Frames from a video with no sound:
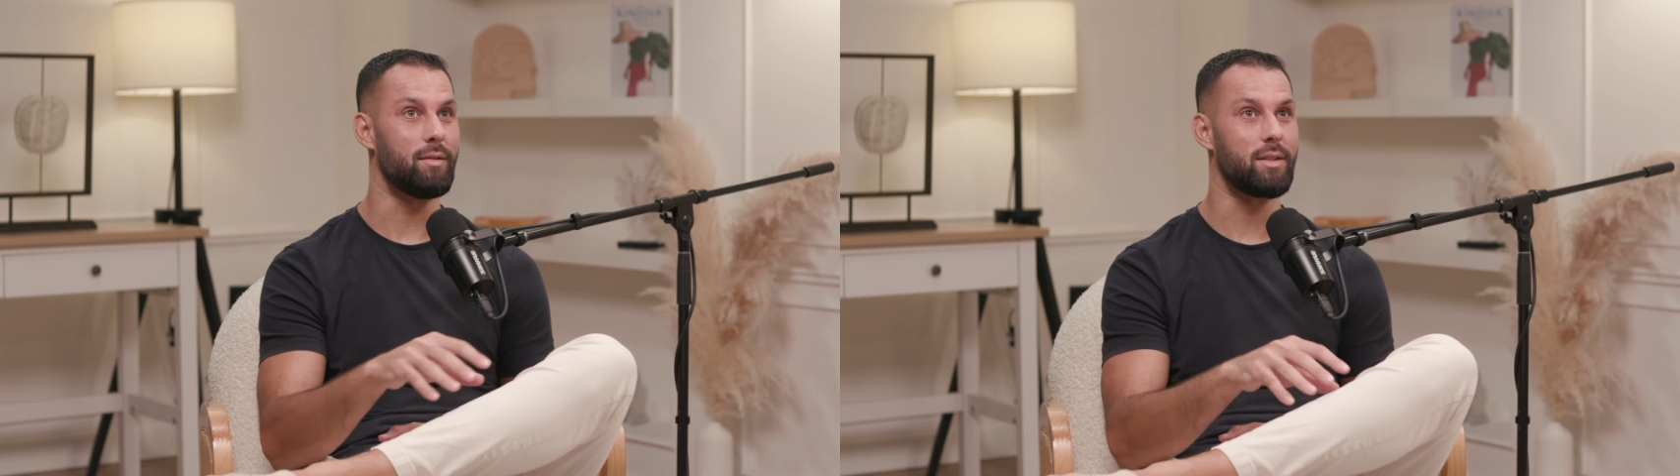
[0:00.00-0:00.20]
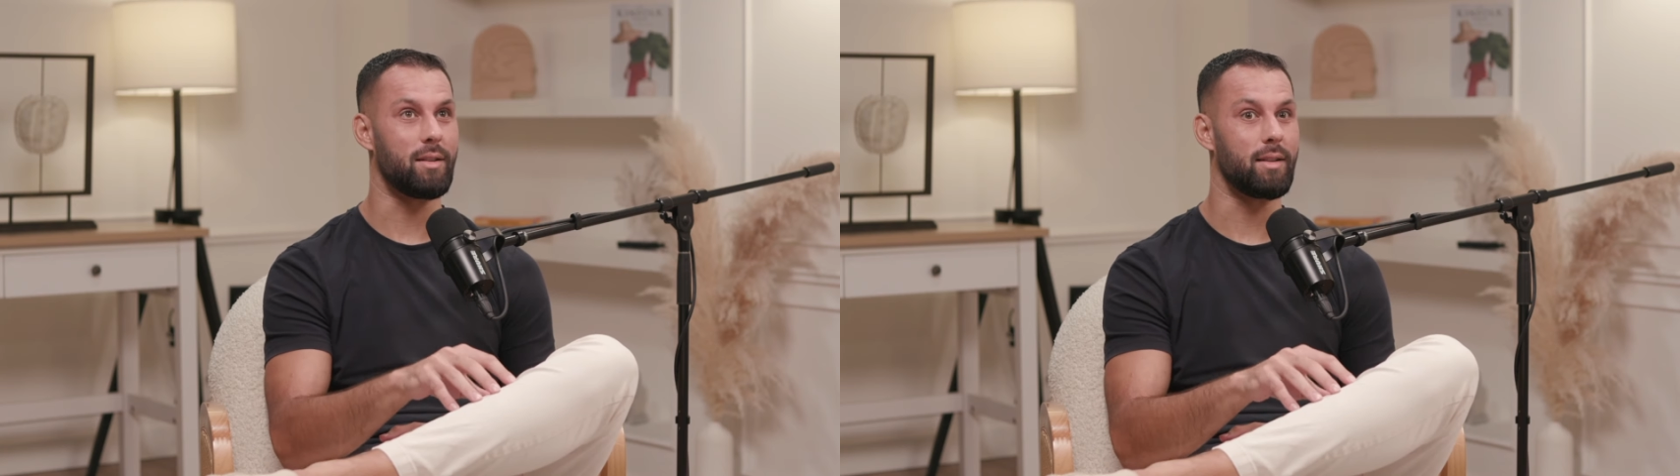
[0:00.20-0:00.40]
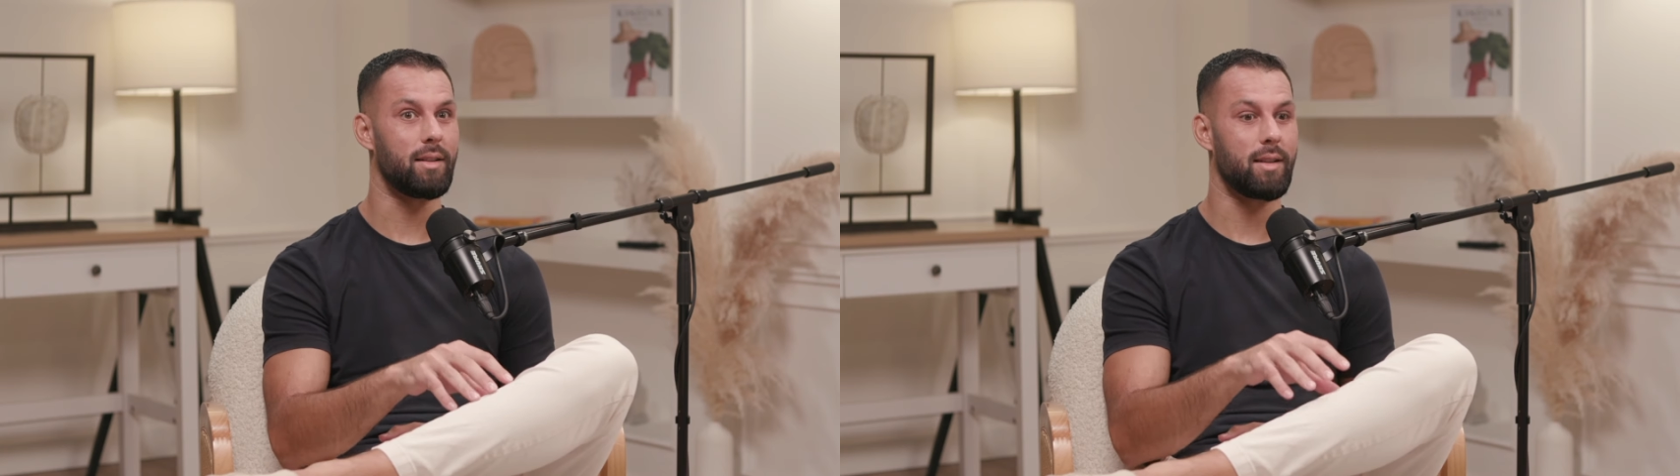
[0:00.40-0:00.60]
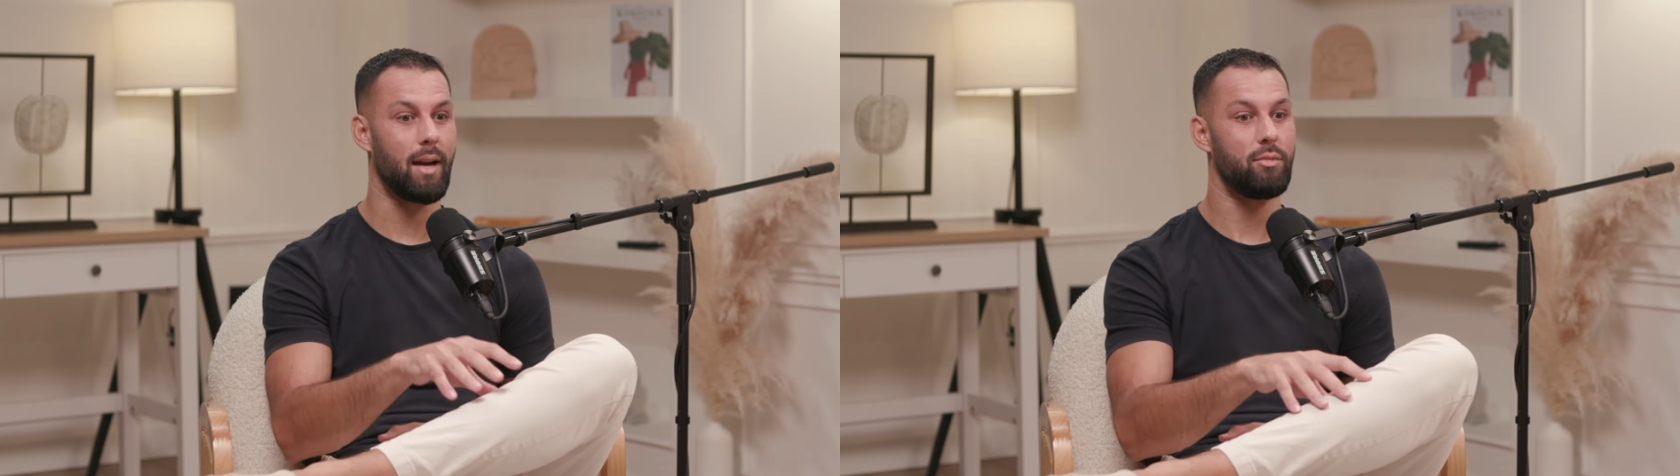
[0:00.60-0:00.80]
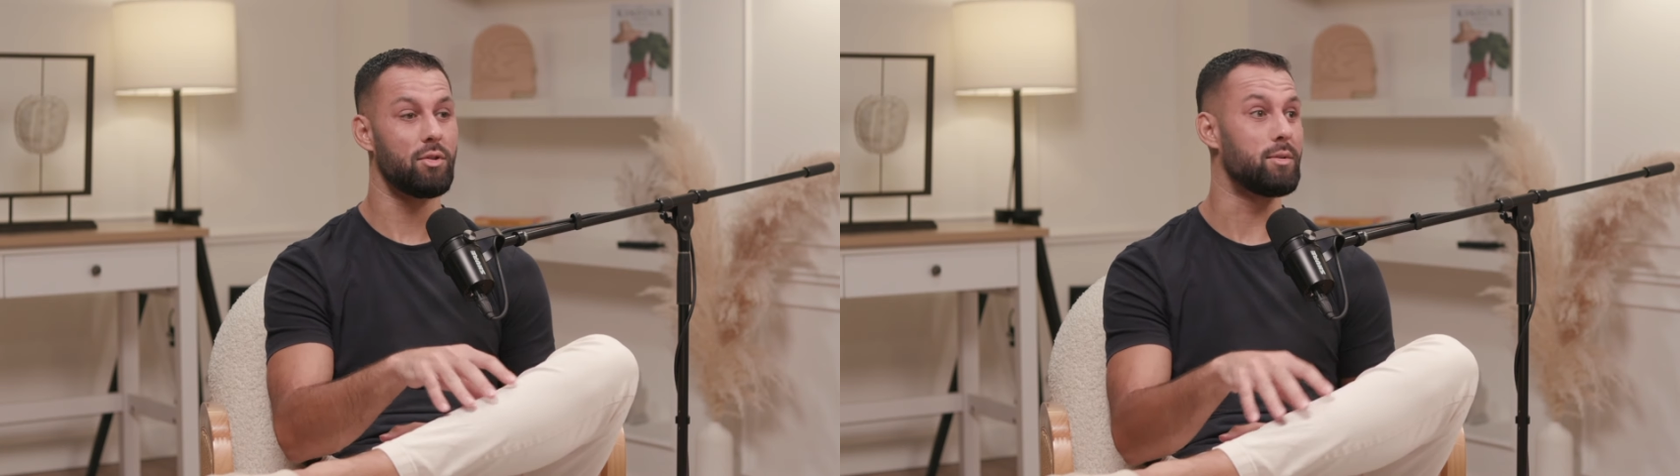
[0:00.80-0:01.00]
it's like
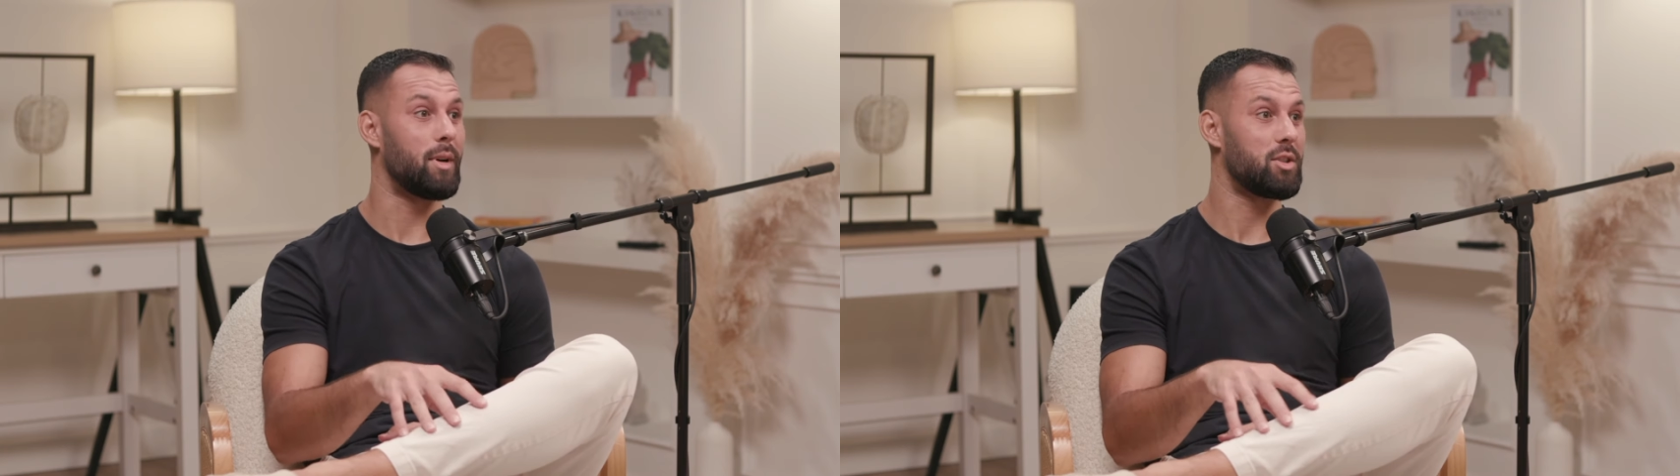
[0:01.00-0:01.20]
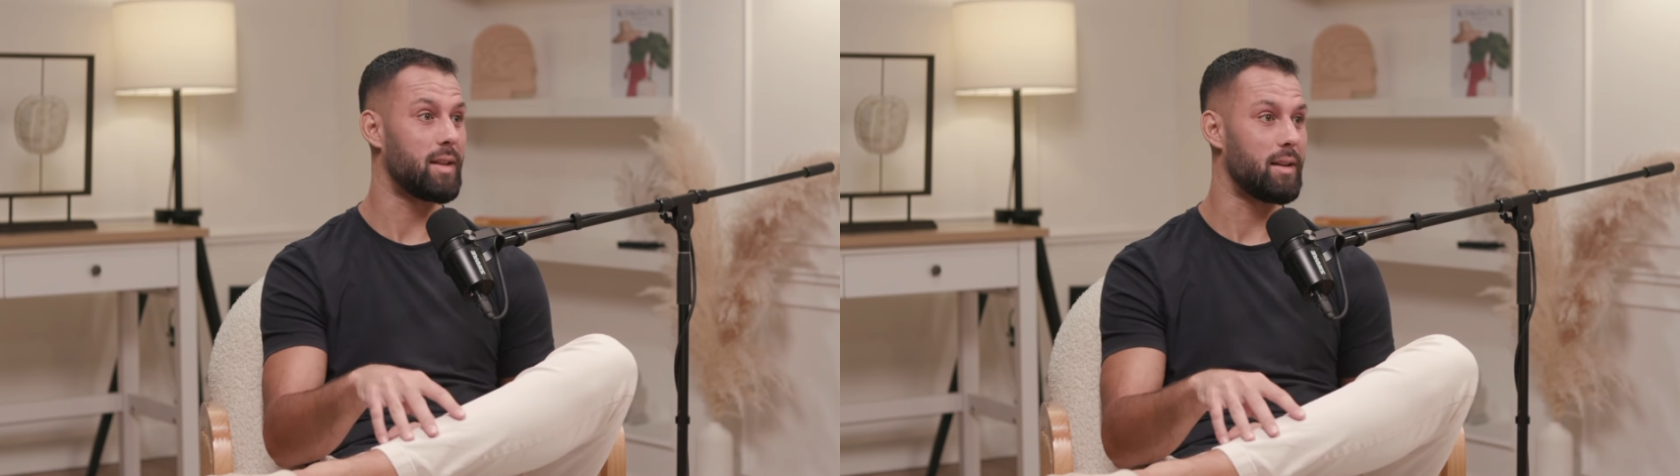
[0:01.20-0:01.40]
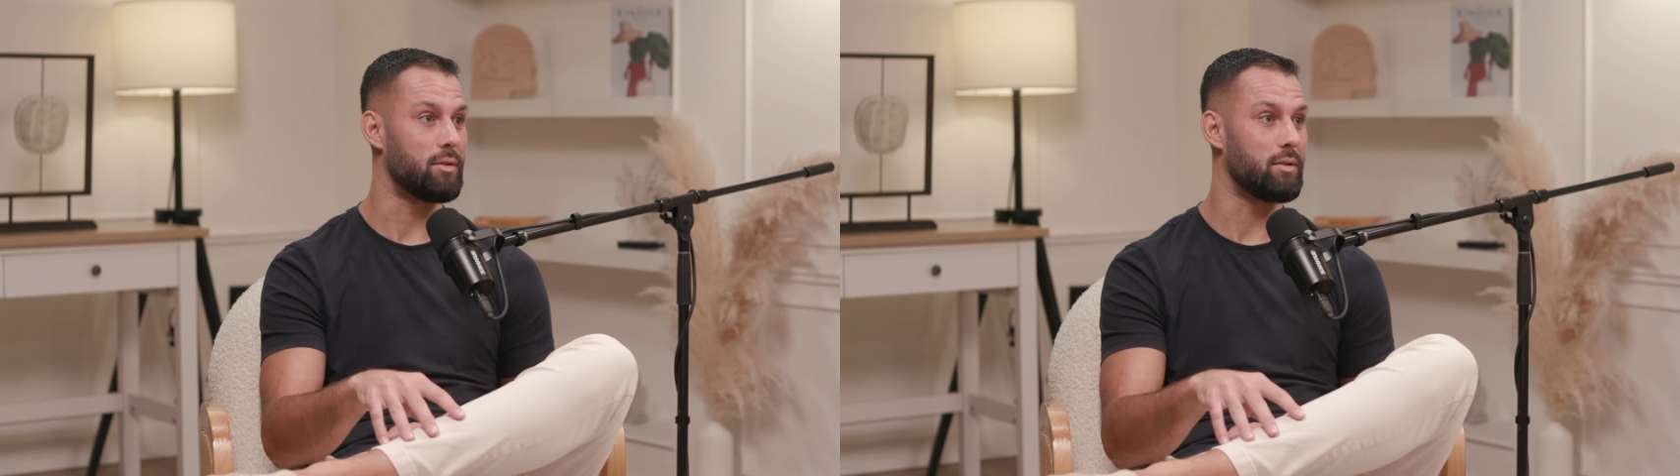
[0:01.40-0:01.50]
capture as much data